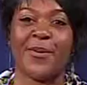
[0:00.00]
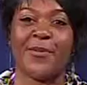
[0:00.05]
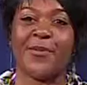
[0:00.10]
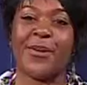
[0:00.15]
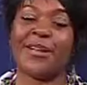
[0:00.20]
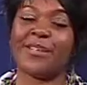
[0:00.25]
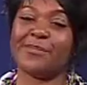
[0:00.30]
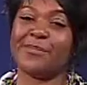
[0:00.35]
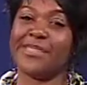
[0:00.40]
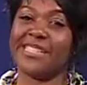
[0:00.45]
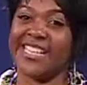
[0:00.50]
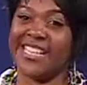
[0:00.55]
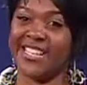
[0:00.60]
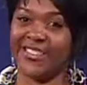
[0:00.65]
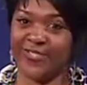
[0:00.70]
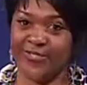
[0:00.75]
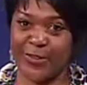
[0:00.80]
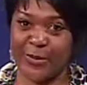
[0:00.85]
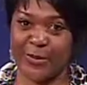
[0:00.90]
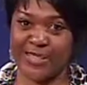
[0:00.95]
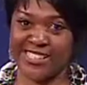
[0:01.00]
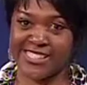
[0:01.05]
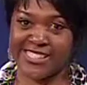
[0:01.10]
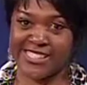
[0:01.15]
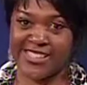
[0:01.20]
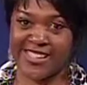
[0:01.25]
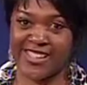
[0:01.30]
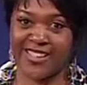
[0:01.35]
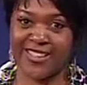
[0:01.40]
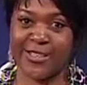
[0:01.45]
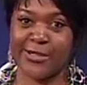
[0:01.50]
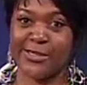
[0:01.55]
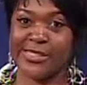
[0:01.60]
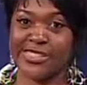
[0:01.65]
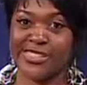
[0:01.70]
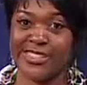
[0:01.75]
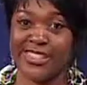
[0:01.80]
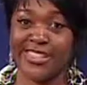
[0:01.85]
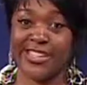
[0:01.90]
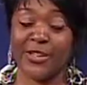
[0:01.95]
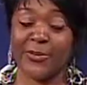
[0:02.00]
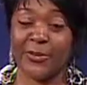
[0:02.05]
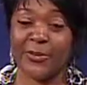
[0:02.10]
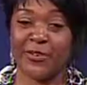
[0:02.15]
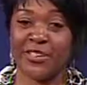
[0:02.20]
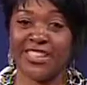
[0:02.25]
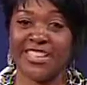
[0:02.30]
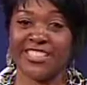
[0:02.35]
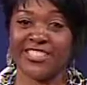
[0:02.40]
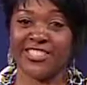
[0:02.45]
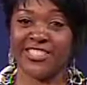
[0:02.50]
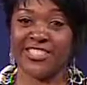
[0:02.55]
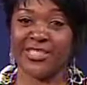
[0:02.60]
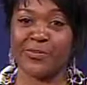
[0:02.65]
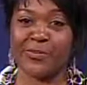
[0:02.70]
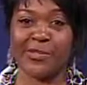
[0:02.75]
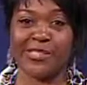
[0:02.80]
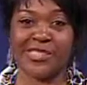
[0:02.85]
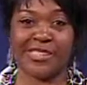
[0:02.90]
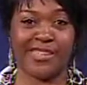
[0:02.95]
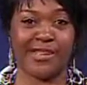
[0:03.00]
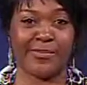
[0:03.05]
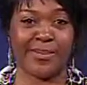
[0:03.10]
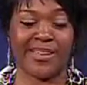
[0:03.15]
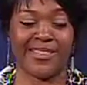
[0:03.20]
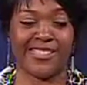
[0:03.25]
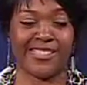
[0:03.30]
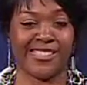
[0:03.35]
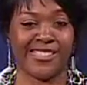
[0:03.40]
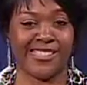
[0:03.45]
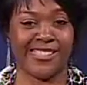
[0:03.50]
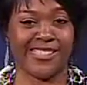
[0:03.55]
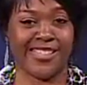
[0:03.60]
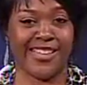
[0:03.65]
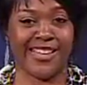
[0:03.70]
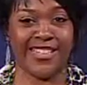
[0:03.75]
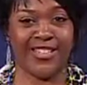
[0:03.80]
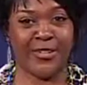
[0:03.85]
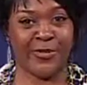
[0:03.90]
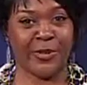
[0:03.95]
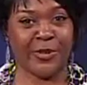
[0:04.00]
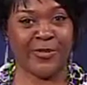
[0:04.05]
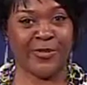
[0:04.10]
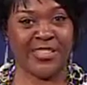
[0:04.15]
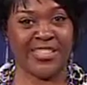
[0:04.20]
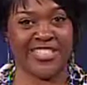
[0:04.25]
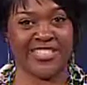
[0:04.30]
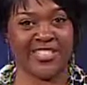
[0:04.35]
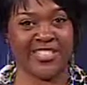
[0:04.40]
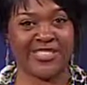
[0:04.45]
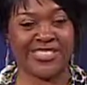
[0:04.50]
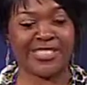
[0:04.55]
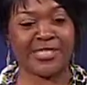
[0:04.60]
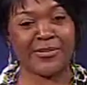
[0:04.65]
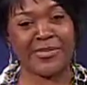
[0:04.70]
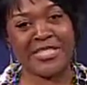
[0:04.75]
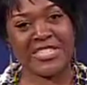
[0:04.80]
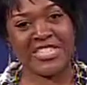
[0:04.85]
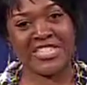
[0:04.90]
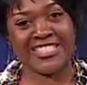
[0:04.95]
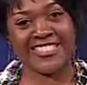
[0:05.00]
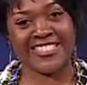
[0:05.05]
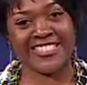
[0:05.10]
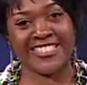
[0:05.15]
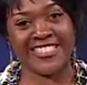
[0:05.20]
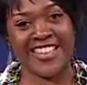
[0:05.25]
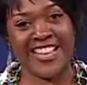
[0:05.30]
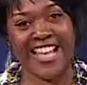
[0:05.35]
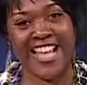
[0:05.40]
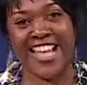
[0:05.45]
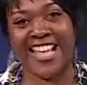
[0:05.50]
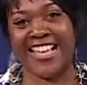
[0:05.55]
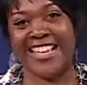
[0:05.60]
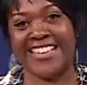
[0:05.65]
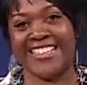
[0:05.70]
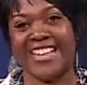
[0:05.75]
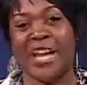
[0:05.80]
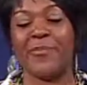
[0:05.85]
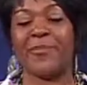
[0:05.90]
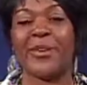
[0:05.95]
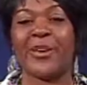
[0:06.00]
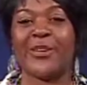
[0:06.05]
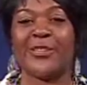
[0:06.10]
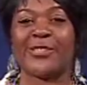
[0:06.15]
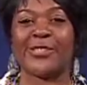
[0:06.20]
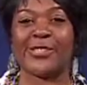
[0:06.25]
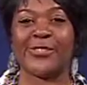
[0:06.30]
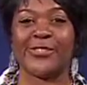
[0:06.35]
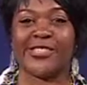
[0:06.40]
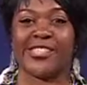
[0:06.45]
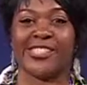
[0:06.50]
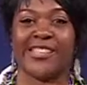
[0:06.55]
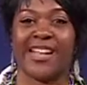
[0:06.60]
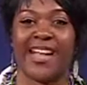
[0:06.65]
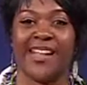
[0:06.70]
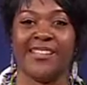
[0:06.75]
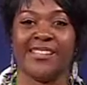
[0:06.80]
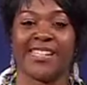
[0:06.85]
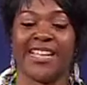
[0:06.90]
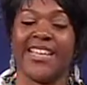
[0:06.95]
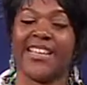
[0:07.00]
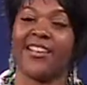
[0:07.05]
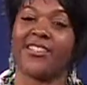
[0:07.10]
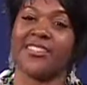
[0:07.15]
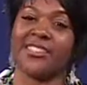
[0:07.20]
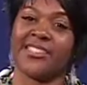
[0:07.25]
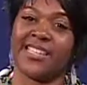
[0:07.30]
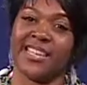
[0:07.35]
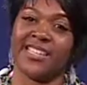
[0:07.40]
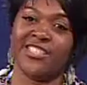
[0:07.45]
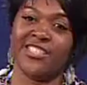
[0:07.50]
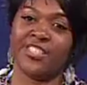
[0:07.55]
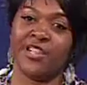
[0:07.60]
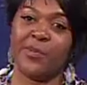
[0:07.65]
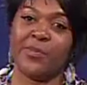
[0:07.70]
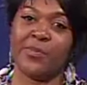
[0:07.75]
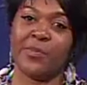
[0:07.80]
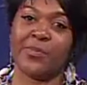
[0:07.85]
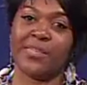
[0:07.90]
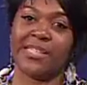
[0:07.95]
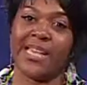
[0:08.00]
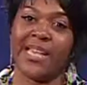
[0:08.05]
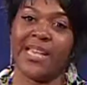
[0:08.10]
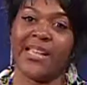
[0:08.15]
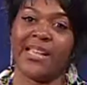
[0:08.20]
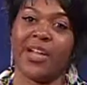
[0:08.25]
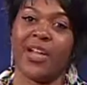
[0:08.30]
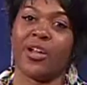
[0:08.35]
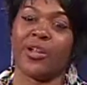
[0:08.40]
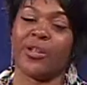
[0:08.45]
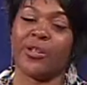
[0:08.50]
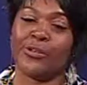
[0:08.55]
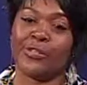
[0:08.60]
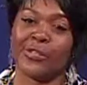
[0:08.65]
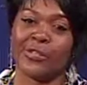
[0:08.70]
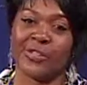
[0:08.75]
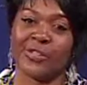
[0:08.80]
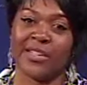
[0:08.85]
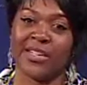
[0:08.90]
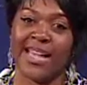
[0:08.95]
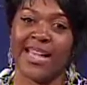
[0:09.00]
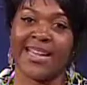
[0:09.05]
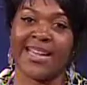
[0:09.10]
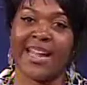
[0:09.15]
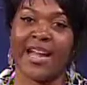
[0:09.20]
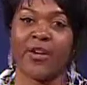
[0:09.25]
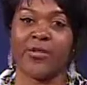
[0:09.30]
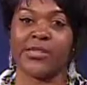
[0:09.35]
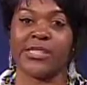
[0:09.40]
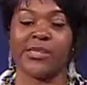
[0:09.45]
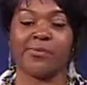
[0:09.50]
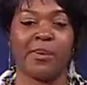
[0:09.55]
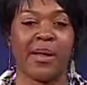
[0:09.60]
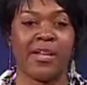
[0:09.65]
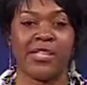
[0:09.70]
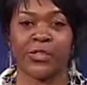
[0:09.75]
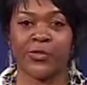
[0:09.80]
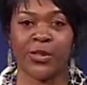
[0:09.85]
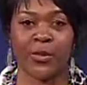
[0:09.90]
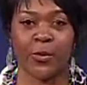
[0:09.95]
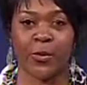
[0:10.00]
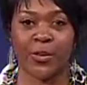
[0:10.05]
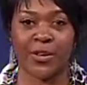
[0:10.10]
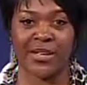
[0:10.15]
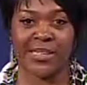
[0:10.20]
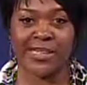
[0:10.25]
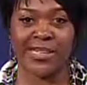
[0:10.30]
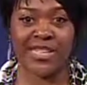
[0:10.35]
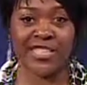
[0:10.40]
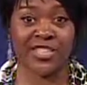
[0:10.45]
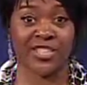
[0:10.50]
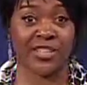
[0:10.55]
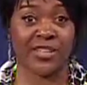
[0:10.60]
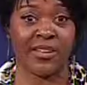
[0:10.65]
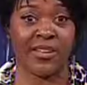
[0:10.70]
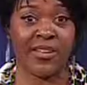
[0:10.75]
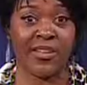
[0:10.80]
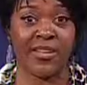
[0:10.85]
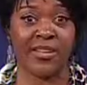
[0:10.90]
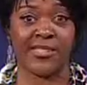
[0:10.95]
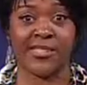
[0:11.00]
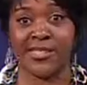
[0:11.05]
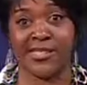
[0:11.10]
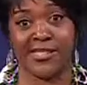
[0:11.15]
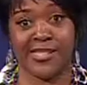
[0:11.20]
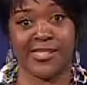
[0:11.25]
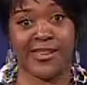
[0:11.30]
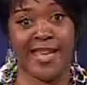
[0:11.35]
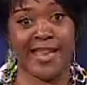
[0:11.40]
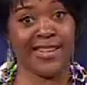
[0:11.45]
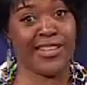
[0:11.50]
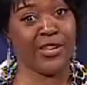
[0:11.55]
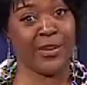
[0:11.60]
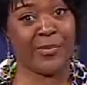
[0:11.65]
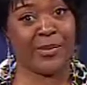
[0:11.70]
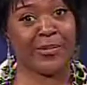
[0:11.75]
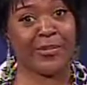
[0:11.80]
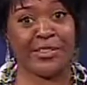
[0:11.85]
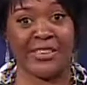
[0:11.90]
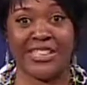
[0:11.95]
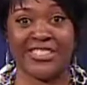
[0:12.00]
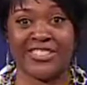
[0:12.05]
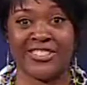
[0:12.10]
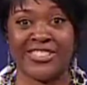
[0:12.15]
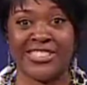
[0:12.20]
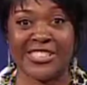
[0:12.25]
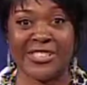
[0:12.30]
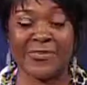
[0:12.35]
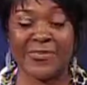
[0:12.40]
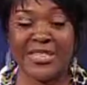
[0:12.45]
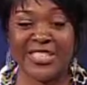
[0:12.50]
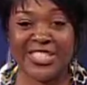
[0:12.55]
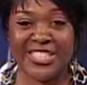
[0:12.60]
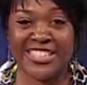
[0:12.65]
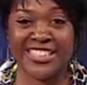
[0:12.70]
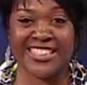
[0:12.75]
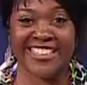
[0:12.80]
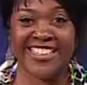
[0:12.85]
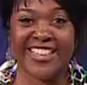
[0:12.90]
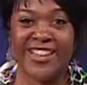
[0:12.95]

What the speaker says: Welcome to InFocus, a close look at human relations presented by the Cincinnati Human Relations Commission. Hi, I'm your host, Chris Stiles, and on today's show, we'll be taking a closer look at our sponsoring organization, Cincinnati Human Relations Commission.